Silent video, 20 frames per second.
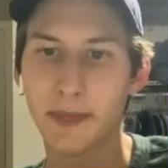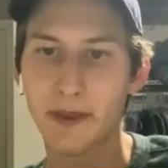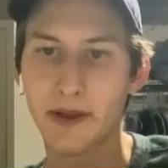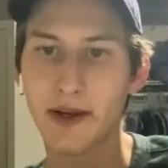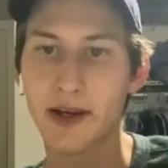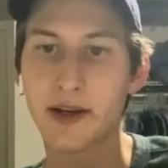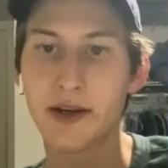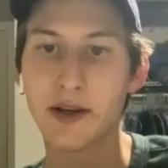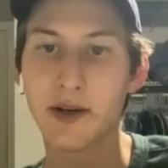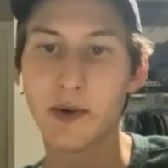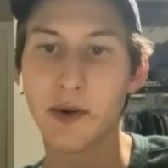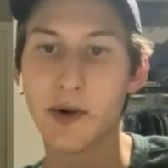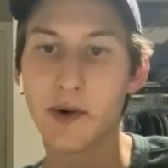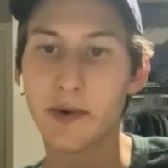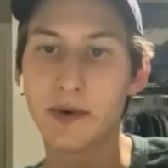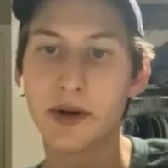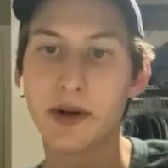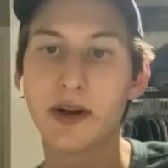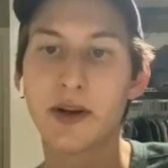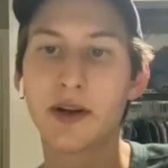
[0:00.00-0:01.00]
in a,
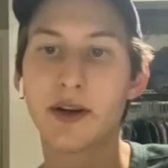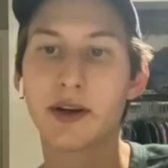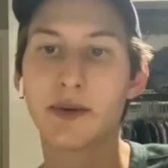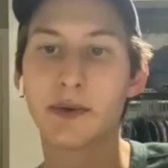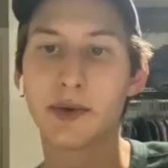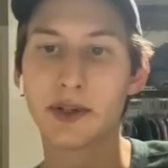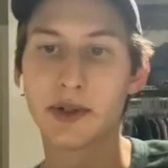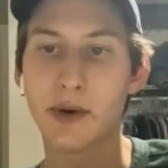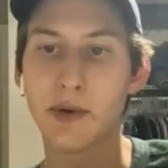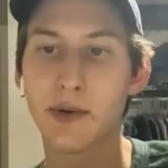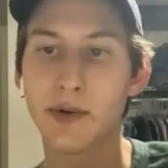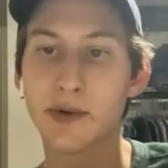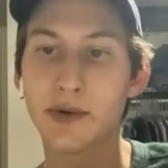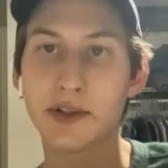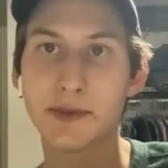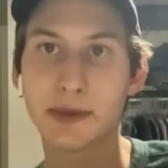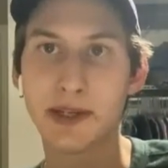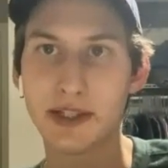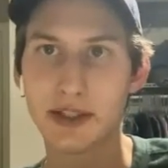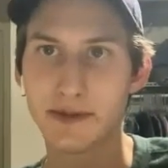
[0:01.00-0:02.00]
quote, rhetorical
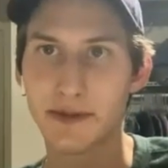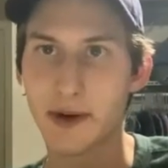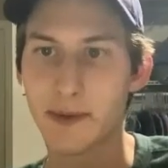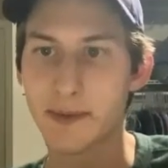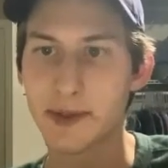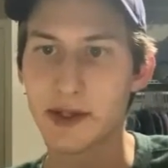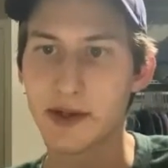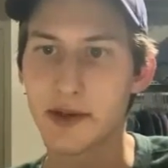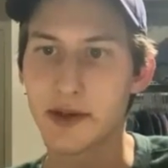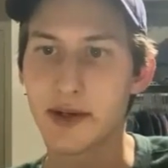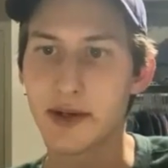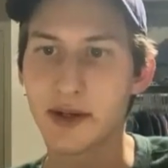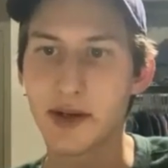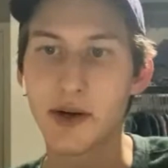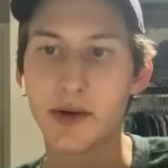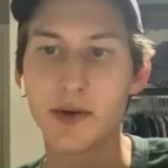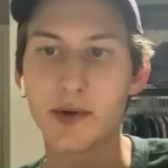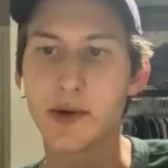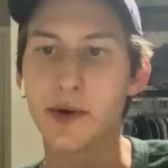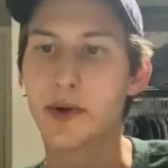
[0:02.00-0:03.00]
space of opportunity,
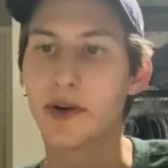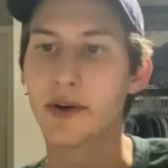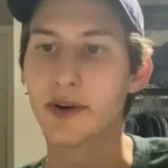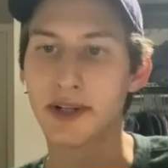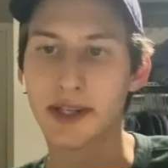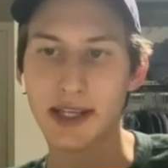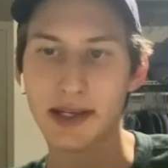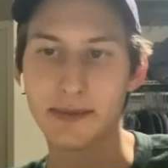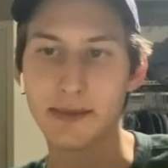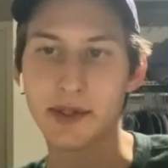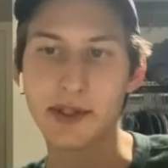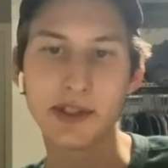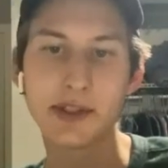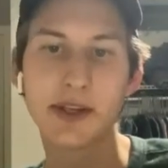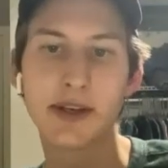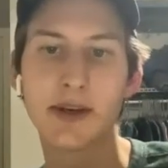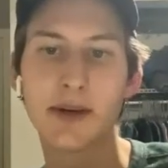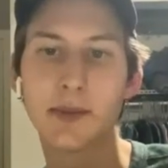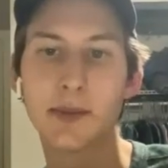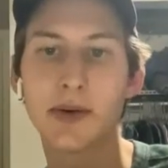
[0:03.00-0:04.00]
unquote, on campus,
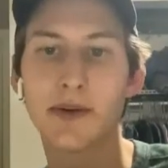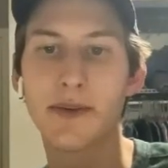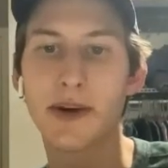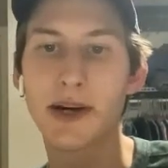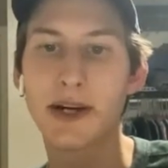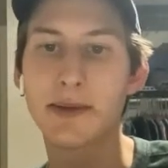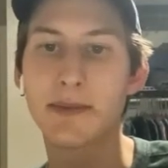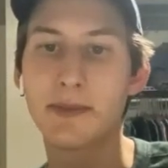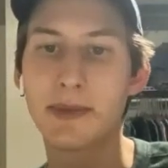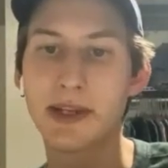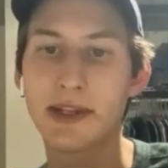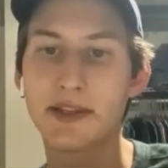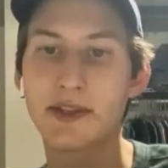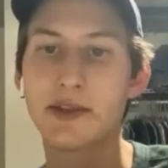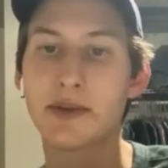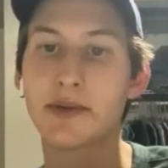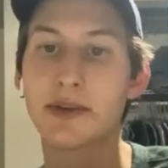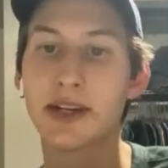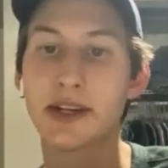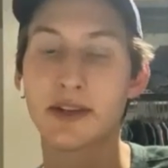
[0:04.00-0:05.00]
providing means
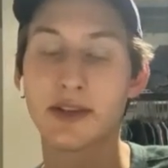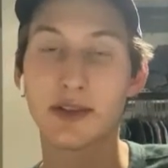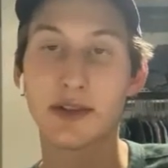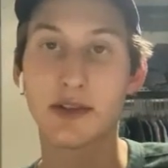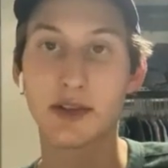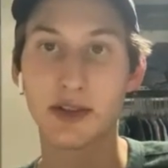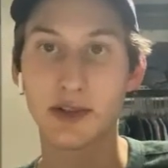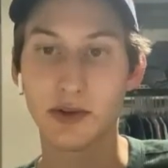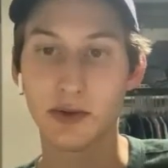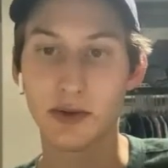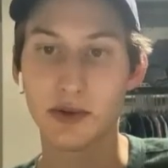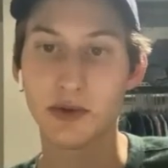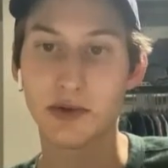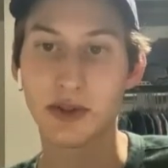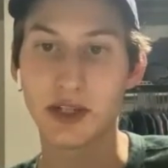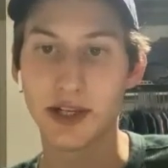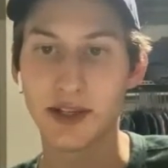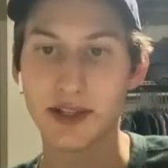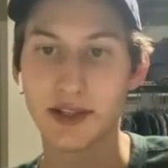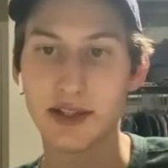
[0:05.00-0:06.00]
to enact social
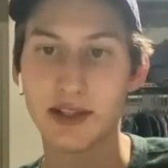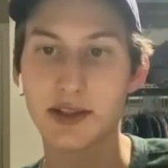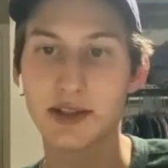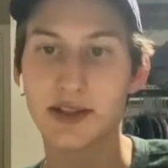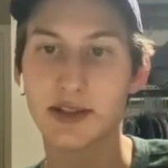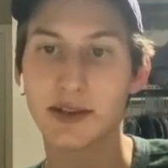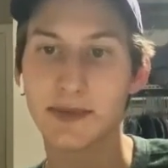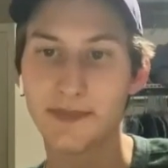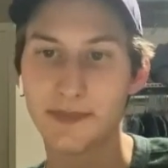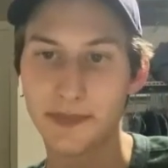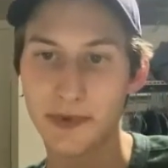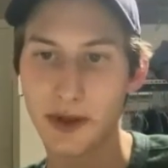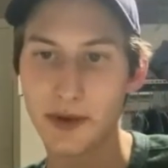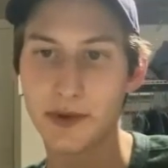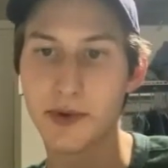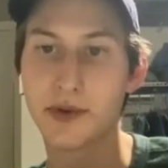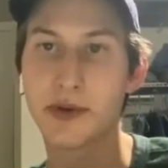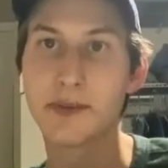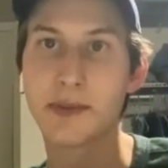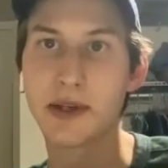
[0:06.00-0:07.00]
justice
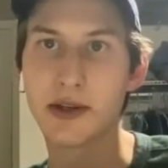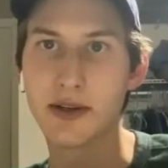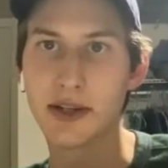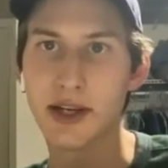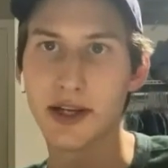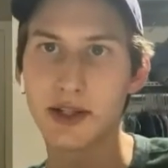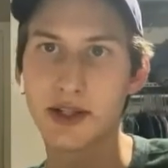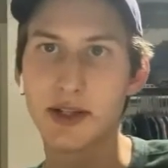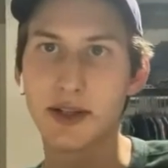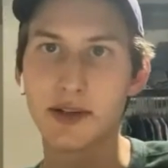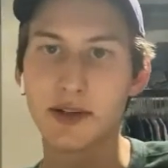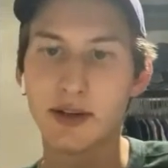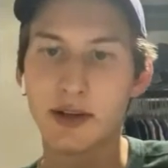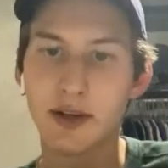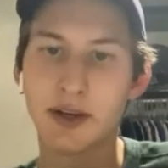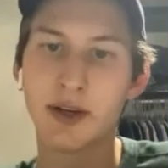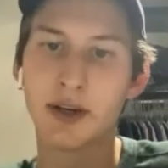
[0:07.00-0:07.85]
through communication.